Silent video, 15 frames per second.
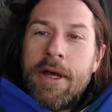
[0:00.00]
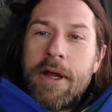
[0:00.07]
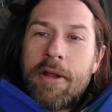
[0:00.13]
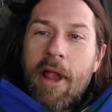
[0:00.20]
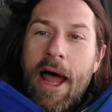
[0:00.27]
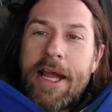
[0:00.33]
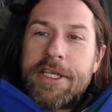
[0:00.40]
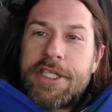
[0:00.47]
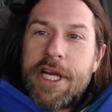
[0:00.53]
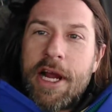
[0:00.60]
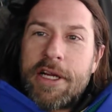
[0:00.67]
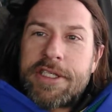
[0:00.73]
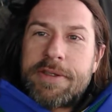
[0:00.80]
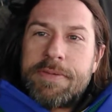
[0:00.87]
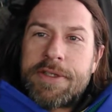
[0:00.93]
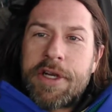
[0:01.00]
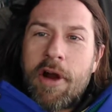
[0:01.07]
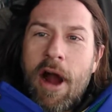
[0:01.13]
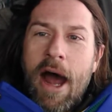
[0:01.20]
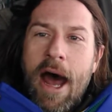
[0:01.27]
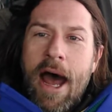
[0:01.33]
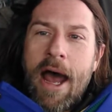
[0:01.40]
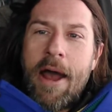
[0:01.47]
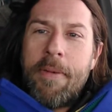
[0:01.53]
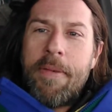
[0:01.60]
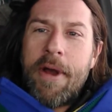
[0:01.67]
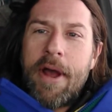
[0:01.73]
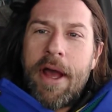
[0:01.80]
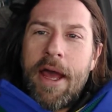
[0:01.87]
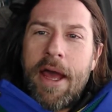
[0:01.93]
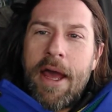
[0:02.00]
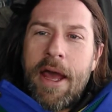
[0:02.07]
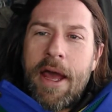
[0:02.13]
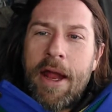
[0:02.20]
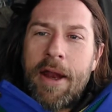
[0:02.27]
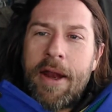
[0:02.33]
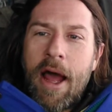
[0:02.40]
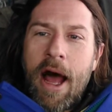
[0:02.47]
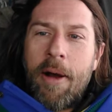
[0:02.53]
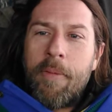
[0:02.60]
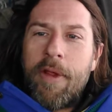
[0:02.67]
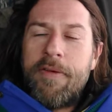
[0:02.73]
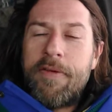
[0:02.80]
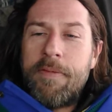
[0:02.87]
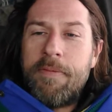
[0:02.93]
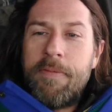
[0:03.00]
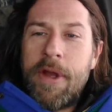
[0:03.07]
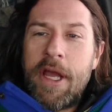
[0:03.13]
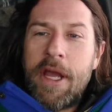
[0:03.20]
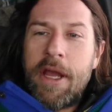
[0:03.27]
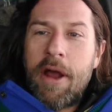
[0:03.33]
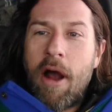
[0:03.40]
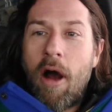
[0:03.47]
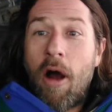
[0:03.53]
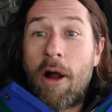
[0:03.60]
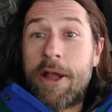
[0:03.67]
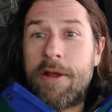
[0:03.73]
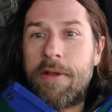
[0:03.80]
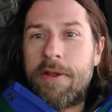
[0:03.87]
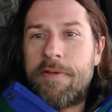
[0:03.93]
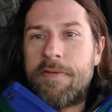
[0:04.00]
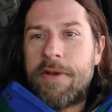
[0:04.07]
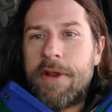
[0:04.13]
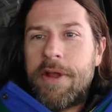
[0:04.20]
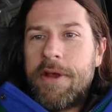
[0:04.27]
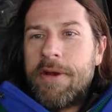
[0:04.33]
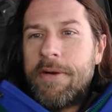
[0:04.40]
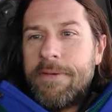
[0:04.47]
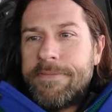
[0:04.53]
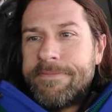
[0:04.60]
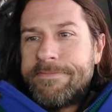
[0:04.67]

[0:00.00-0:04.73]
Like, share, subscribe, and I'm living me. Are you living you?